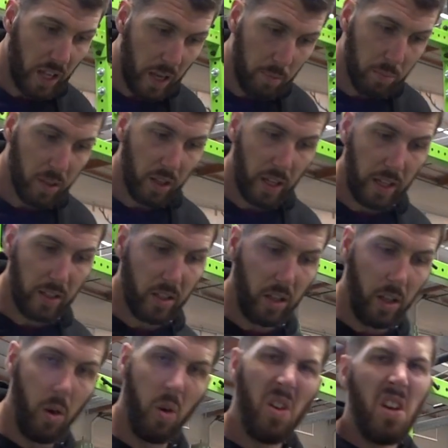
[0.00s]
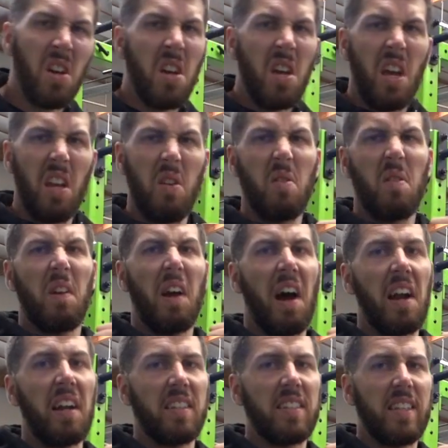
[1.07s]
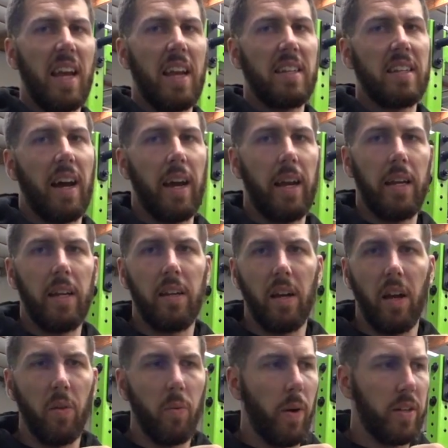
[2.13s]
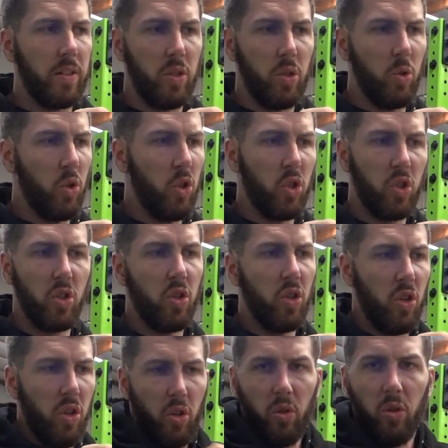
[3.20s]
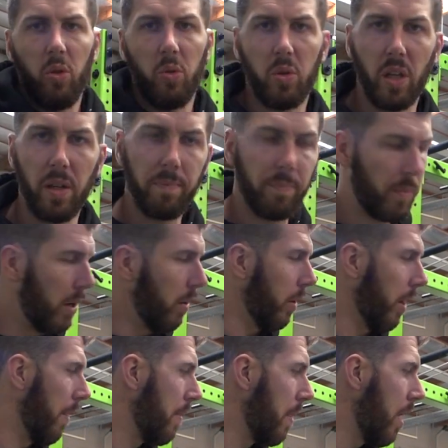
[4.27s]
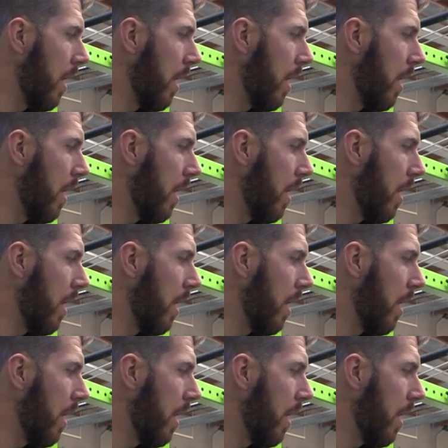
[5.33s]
the hips nice and low, and you gotta stay tight, otherwise you'll lose it, okay?